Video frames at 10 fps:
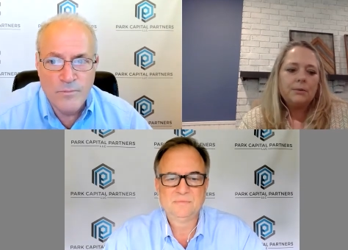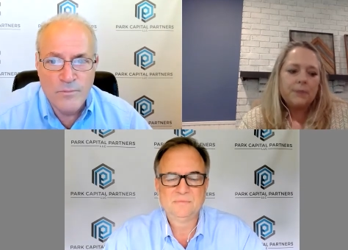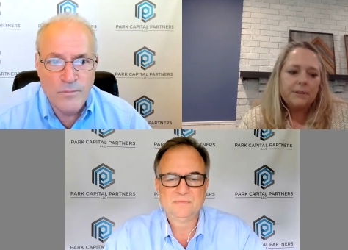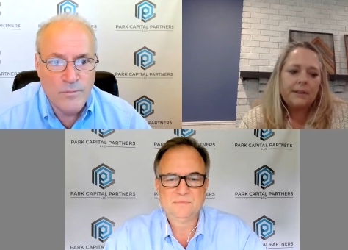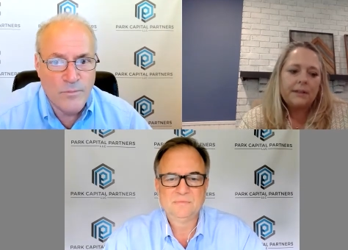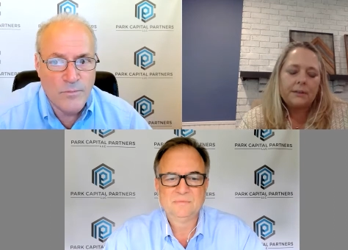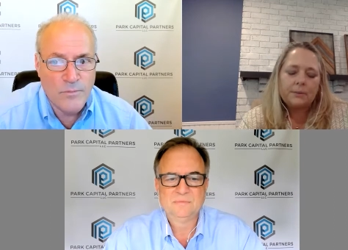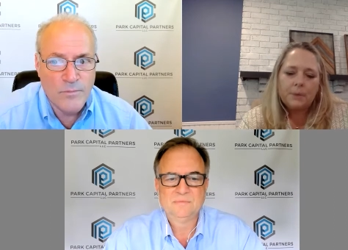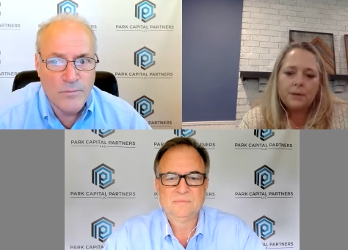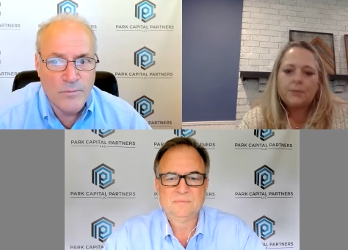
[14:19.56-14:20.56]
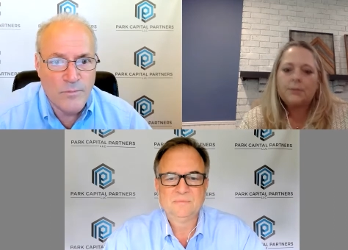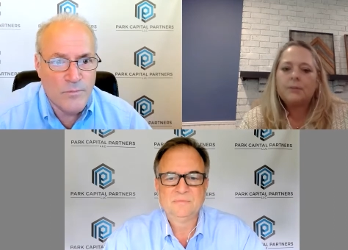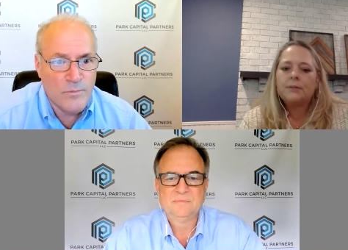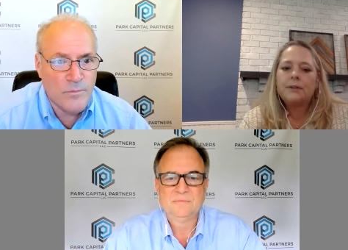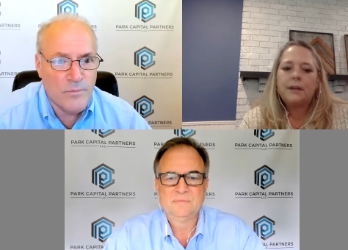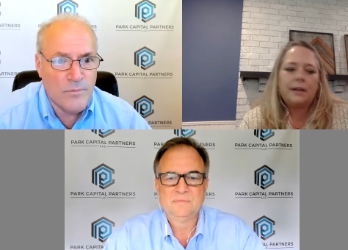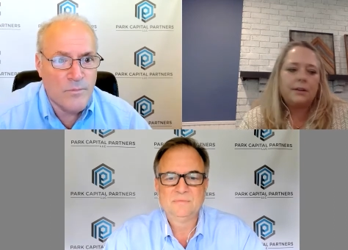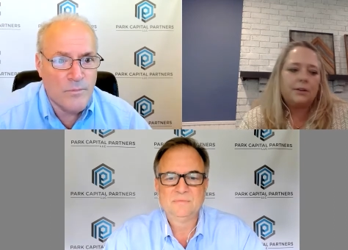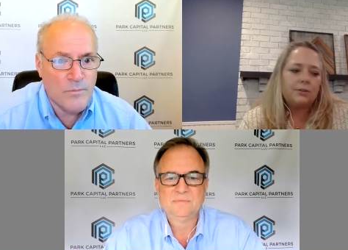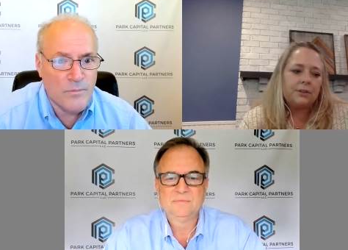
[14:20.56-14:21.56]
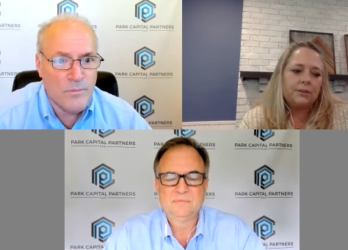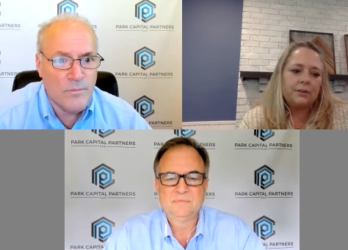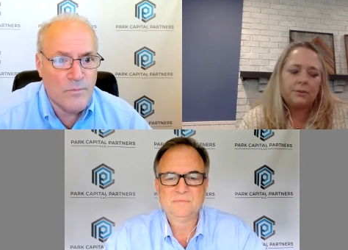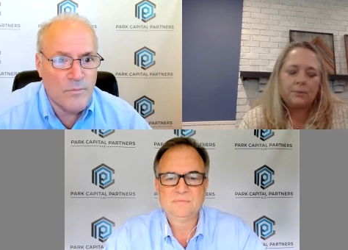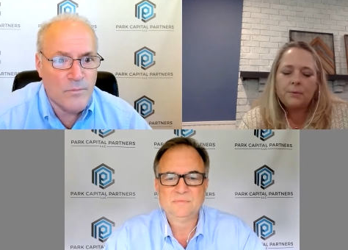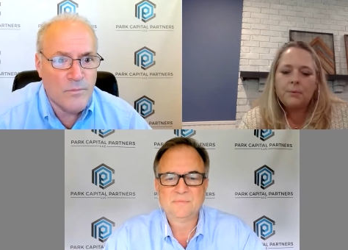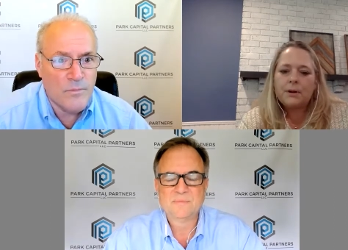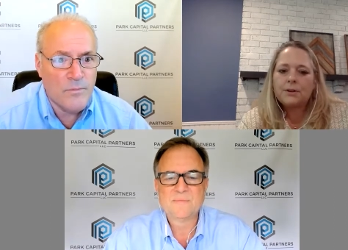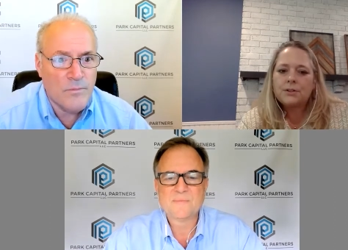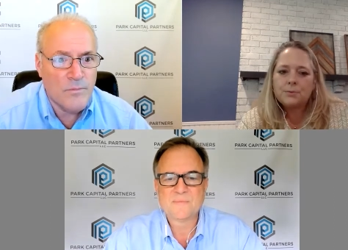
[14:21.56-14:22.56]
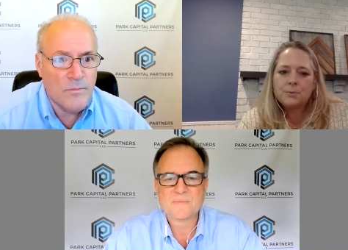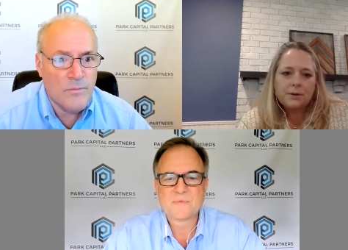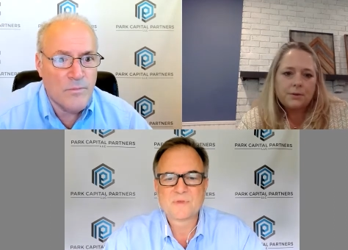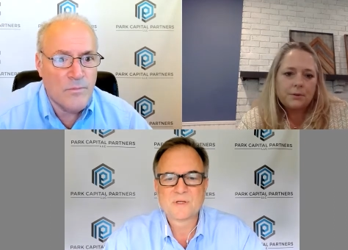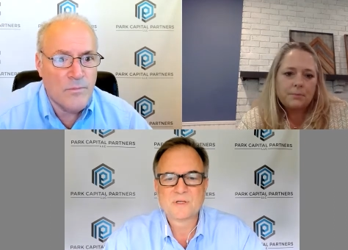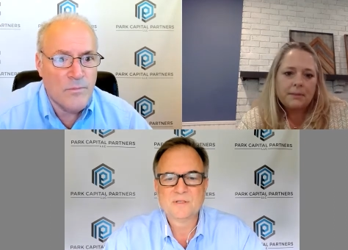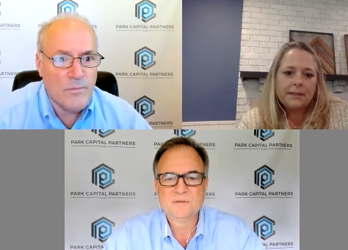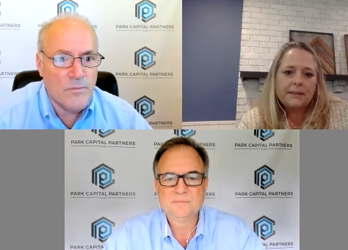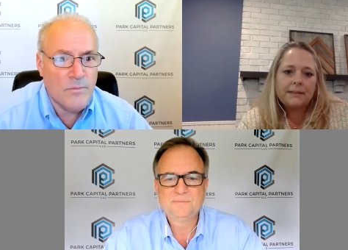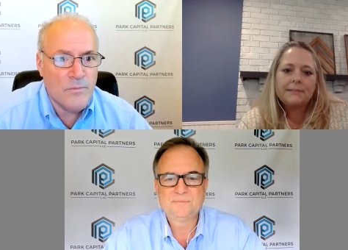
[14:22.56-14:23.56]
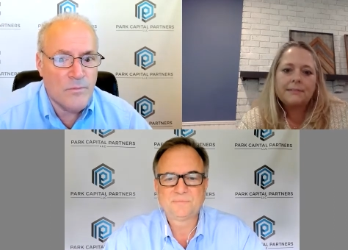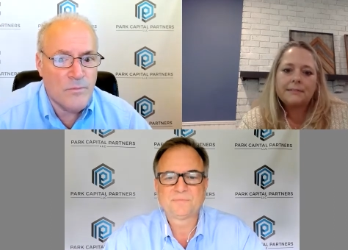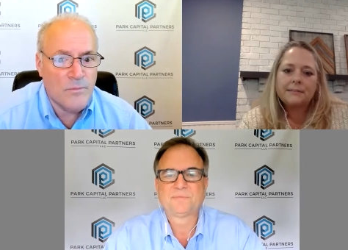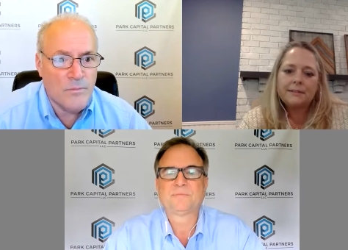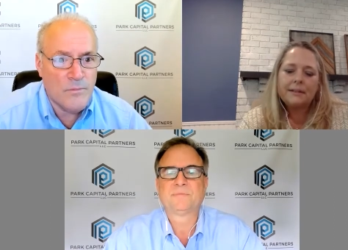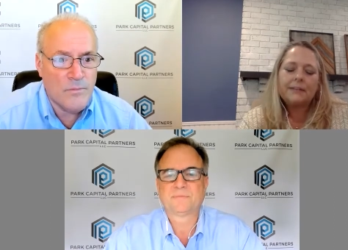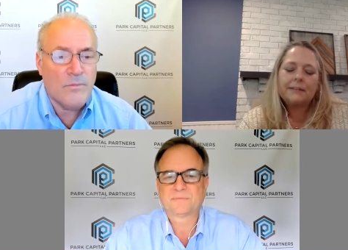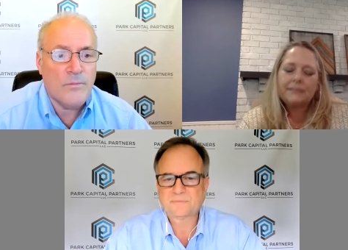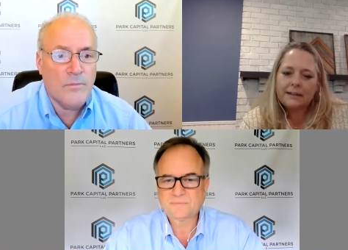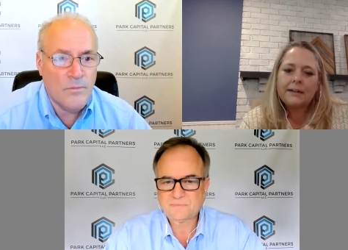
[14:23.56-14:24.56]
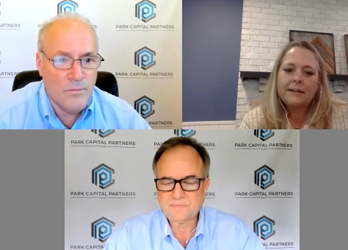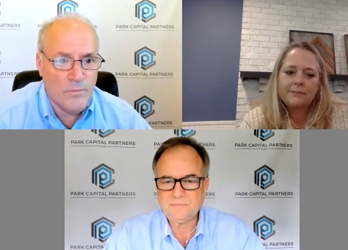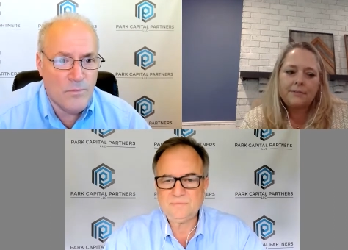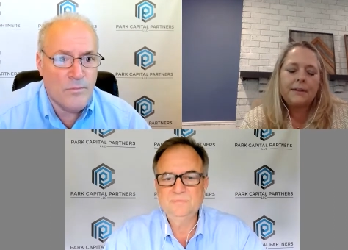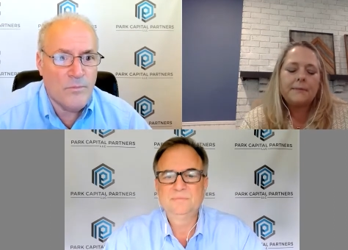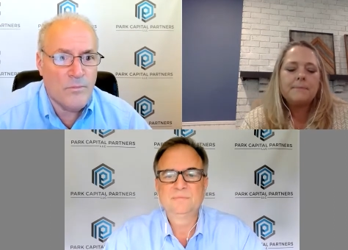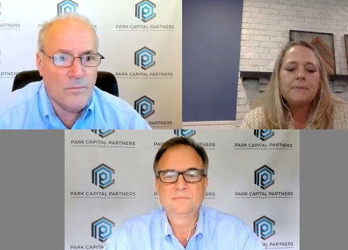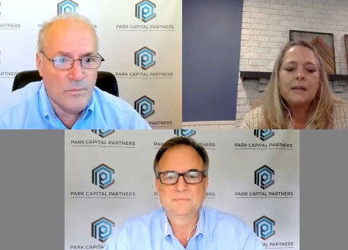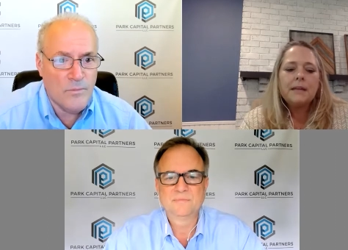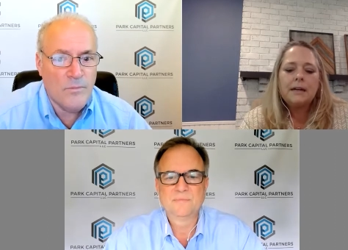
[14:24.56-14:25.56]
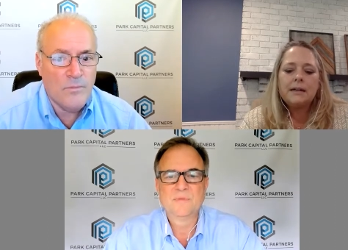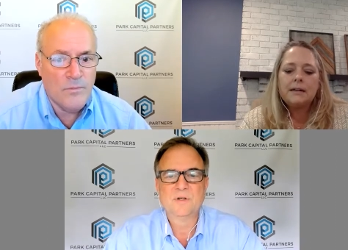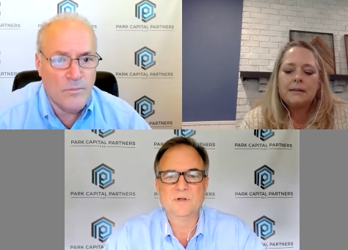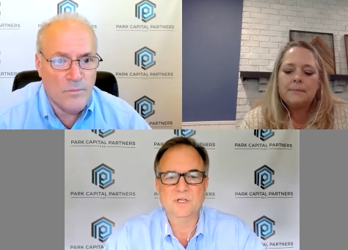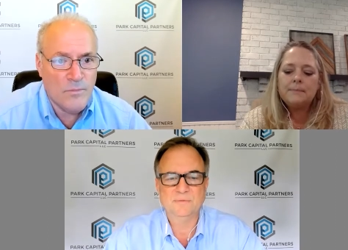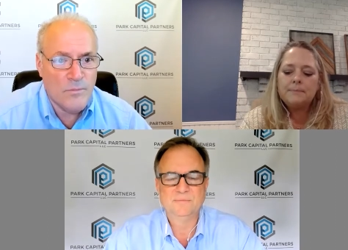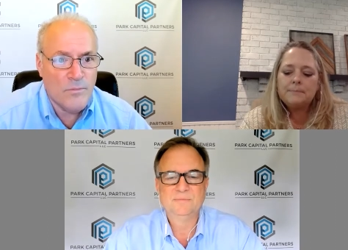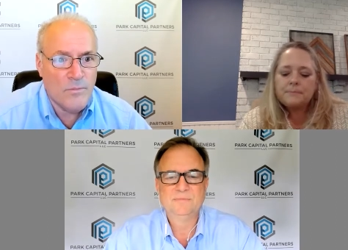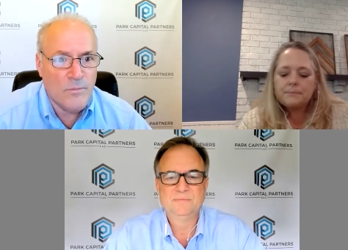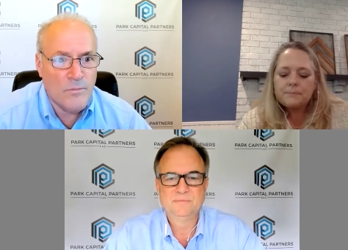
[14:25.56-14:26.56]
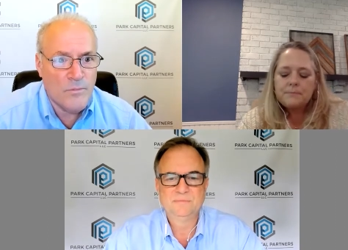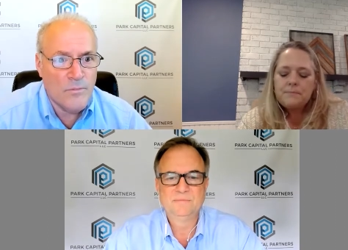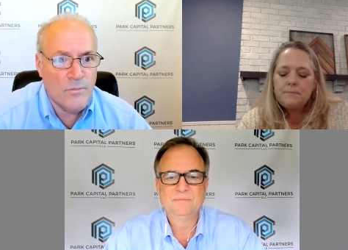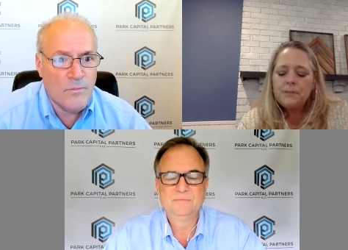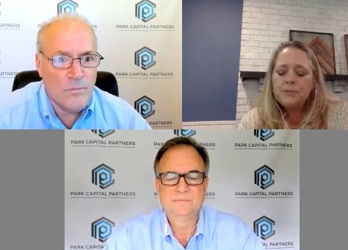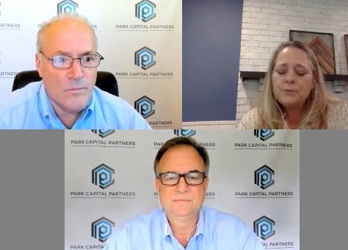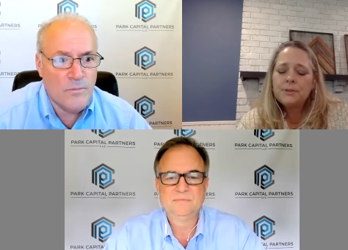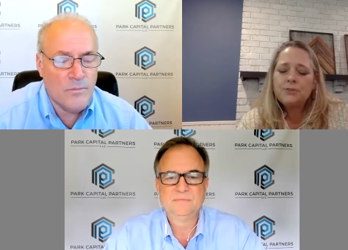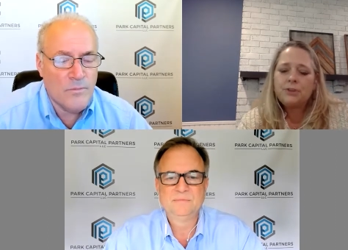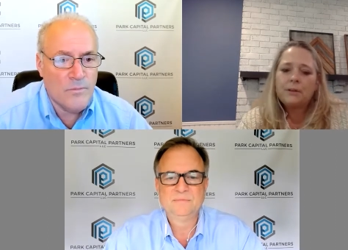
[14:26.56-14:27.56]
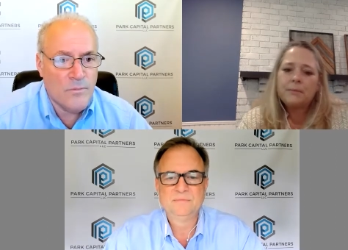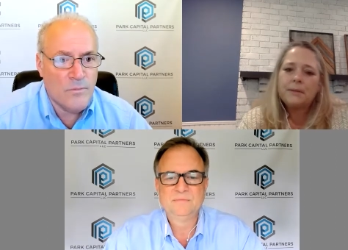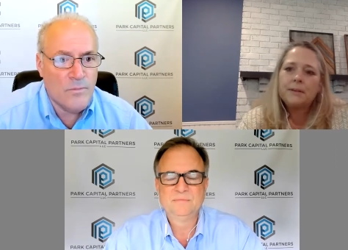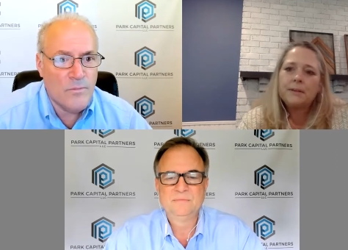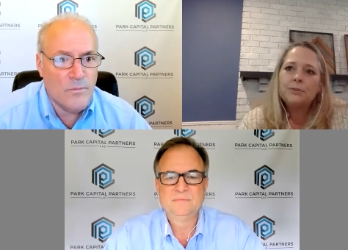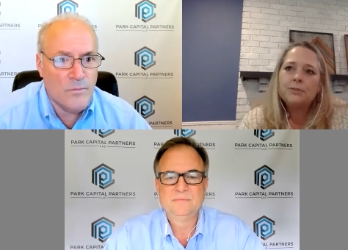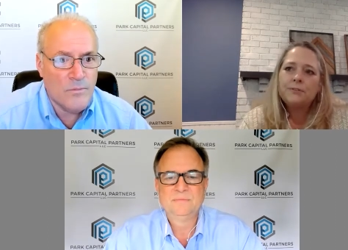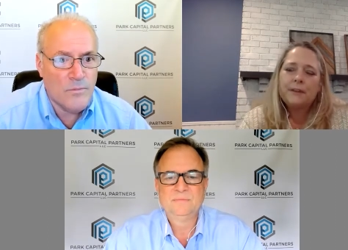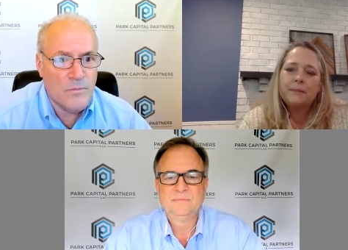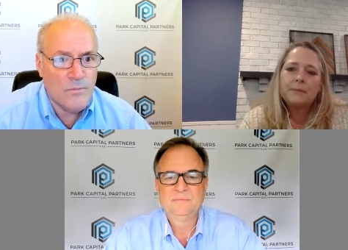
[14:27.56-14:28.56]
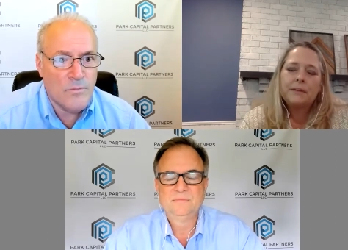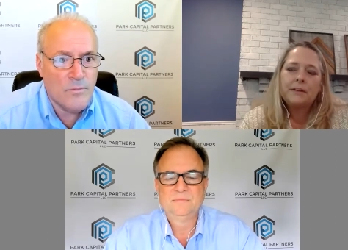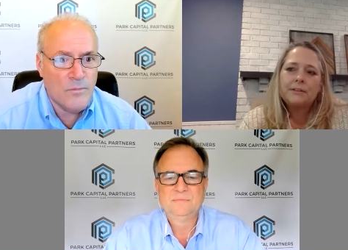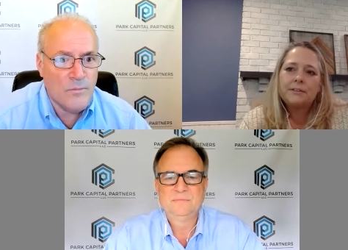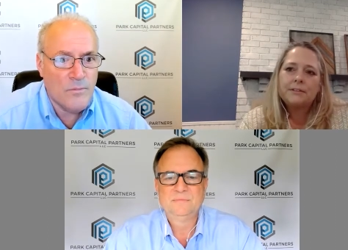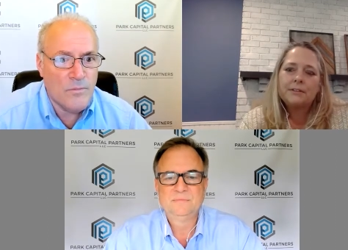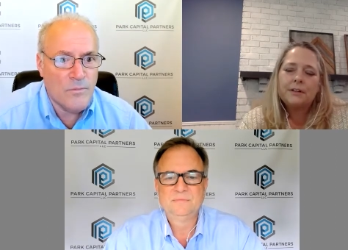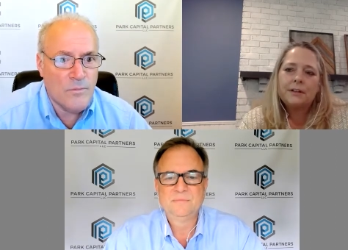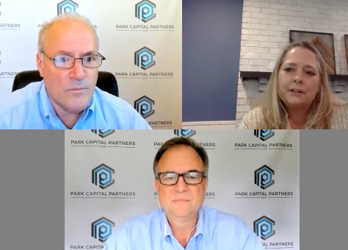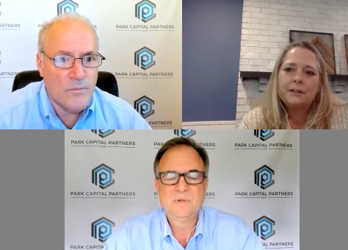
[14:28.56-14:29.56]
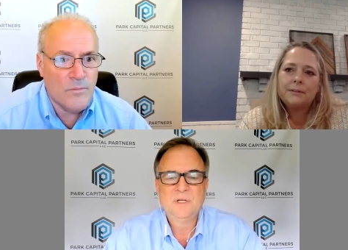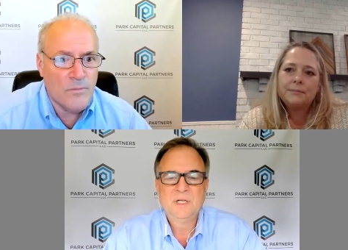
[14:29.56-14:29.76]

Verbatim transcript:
Speaker 1: recycling water and using their gray water to water their plants that that kind of thing um, it's with a gentleman whose family has uh,